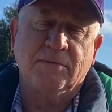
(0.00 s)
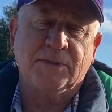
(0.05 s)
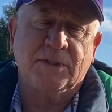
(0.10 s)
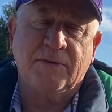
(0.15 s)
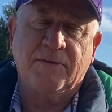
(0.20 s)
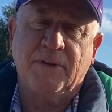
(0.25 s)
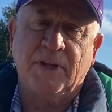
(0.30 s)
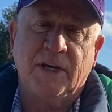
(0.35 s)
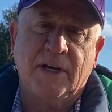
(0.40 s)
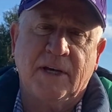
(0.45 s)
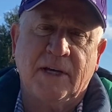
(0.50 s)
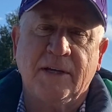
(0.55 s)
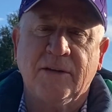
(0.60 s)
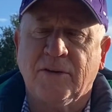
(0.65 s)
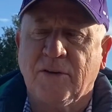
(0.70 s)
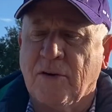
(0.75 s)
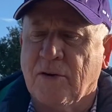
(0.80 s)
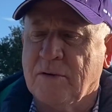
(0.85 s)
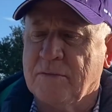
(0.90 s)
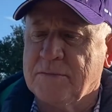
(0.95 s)
of
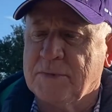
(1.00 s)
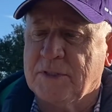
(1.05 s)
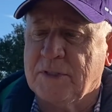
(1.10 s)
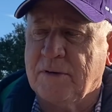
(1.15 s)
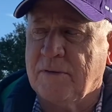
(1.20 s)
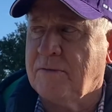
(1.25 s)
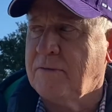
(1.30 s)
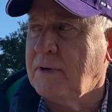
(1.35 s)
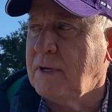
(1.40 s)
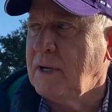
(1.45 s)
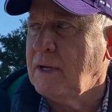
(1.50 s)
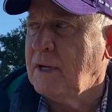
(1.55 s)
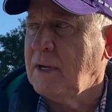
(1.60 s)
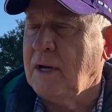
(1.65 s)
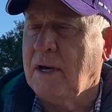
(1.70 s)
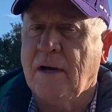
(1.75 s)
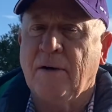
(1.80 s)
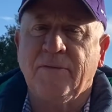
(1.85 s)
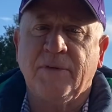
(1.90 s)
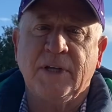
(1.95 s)

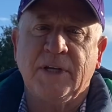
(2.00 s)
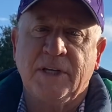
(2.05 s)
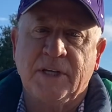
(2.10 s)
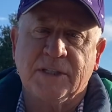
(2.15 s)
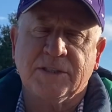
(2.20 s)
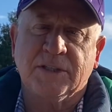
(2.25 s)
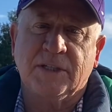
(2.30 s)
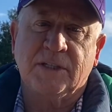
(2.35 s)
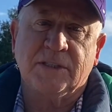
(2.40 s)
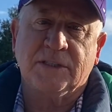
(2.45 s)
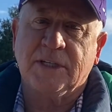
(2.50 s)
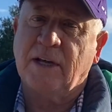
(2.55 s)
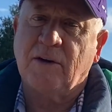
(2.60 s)
the distance,